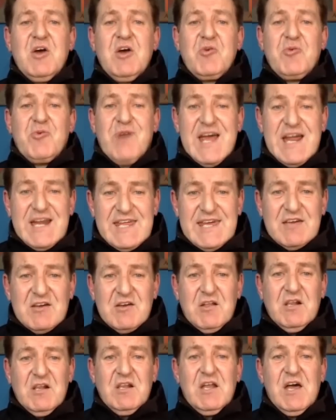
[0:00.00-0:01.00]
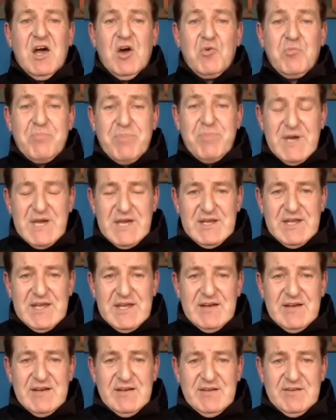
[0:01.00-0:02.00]
radical
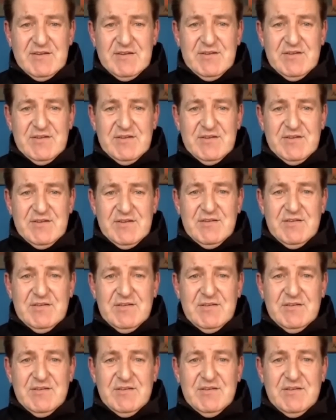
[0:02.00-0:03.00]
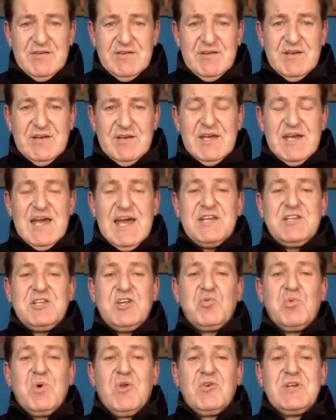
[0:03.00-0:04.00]
obedient. Yeah. And you
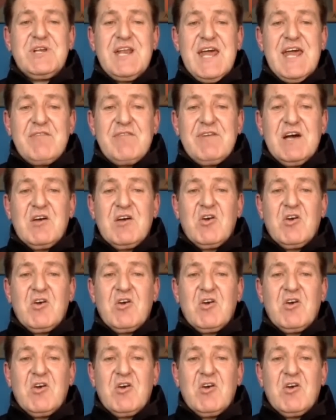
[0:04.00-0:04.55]
will never